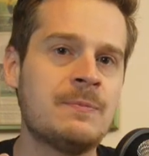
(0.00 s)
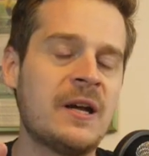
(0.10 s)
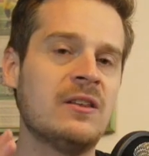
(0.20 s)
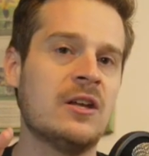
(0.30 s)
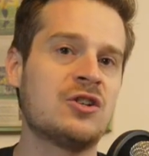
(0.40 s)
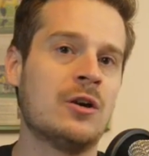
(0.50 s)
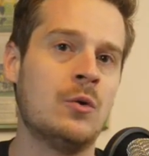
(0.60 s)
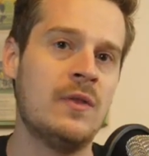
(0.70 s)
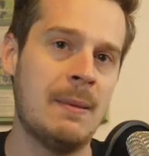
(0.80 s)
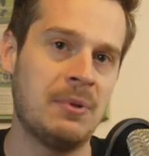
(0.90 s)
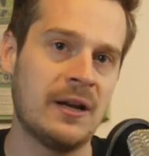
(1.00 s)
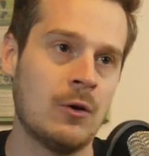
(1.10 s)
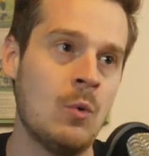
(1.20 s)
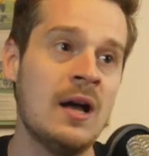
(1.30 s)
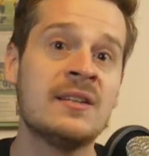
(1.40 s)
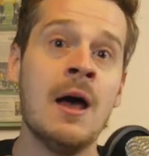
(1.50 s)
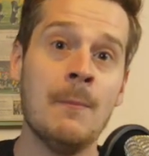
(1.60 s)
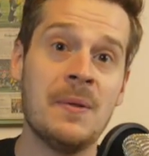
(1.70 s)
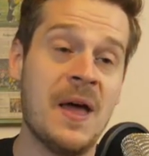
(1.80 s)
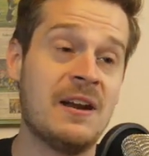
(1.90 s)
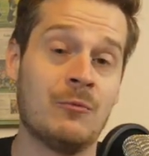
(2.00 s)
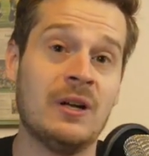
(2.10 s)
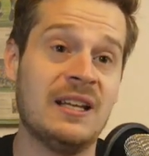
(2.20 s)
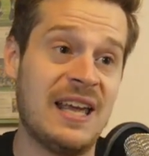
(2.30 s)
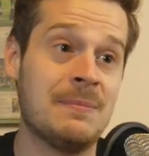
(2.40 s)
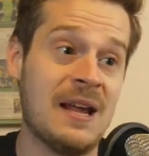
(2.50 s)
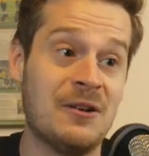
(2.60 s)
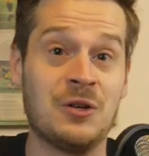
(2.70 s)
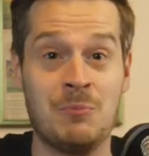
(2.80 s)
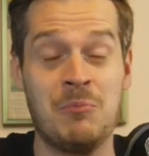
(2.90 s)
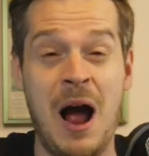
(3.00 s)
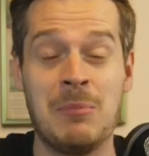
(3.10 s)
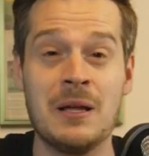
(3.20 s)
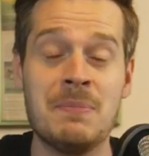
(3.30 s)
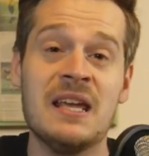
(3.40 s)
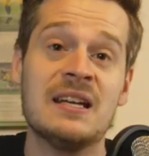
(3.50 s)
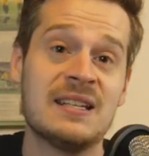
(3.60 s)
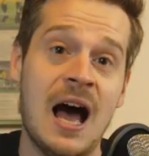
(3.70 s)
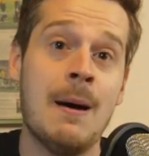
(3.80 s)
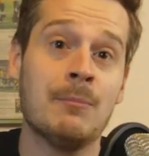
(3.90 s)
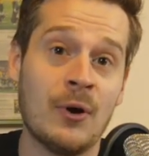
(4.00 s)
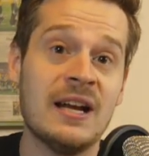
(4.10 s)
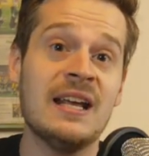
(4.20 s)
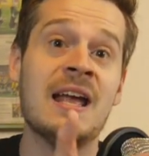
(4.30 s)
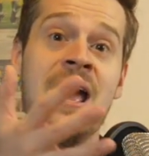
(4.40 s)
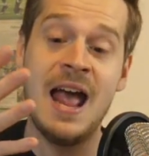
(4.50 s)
of speculation on who that player was, but then it really came down to probably being Tom Brady.